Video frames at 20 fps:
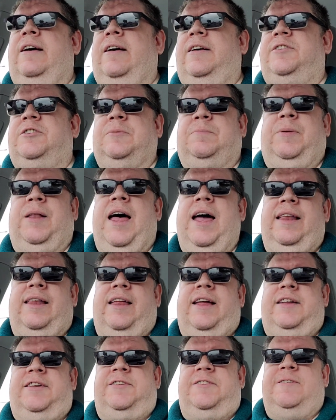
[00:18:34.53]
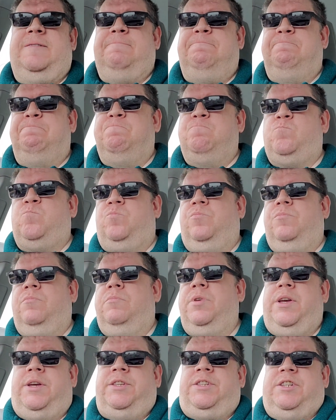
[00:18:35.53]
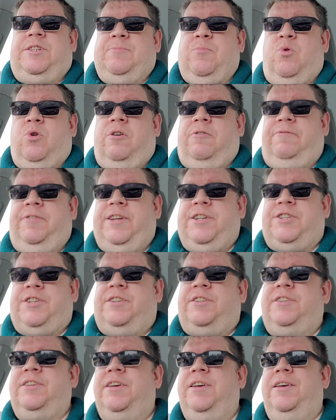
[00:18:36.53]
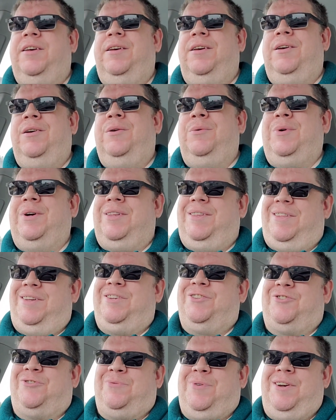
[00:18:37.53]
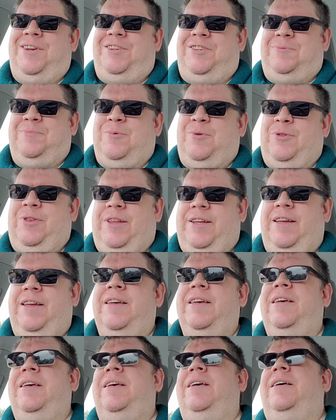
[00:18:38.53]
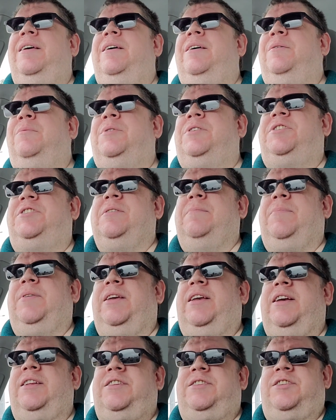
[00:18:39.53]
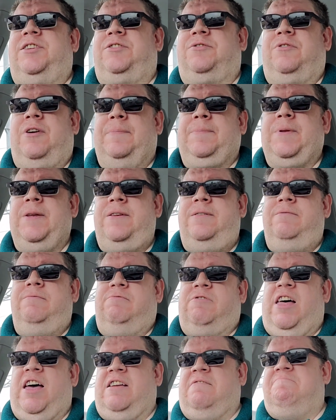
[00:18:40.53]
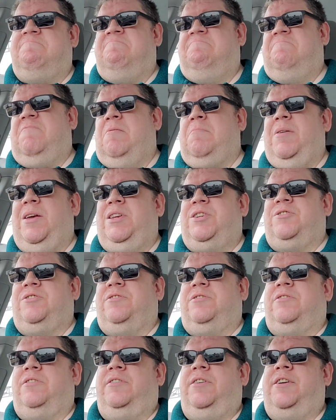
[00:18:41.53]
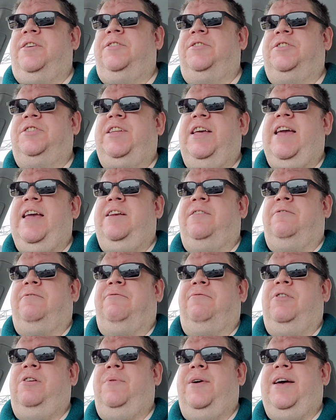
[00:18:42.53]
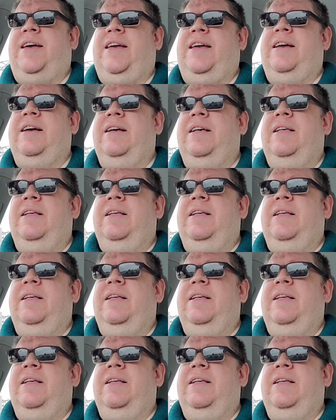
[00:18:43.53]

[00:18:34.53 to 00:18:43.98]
supply lines, because it's more efficient when things are running smoothly. When something gets disrupted, like a major interstate or freeway